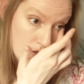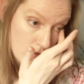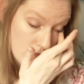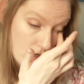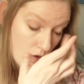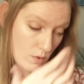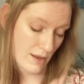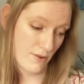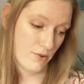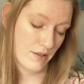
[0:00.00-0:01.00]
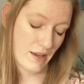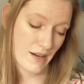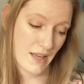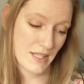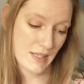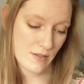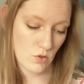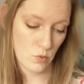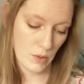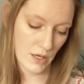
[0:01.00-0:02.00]
So I've got a
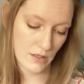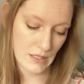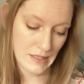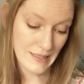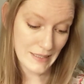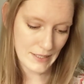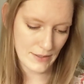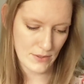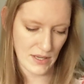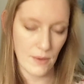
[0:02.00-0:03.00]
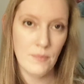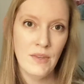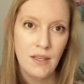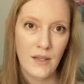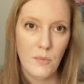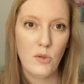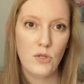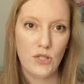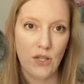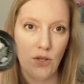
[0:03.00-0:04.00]
seasonal product I need to use up.
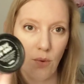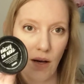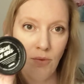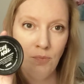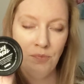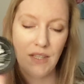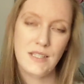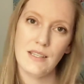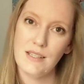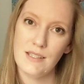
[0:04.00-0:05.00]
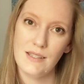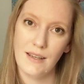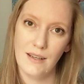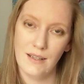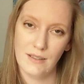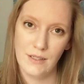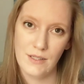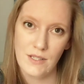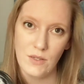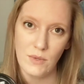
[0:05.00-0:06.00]
Bouche de Noël. This is a
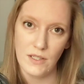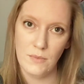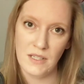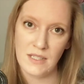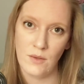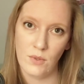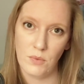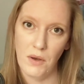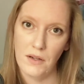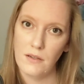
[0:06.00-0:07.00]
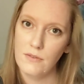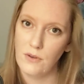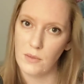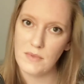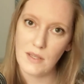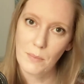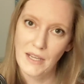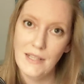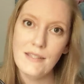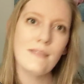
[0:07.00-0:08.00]
cleanser where you mix it with water, forms a
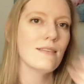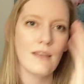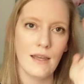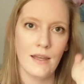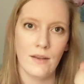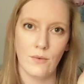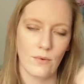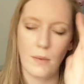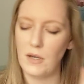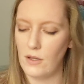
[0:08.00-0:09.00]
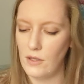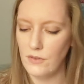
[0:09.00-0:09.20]
paste, then rub it all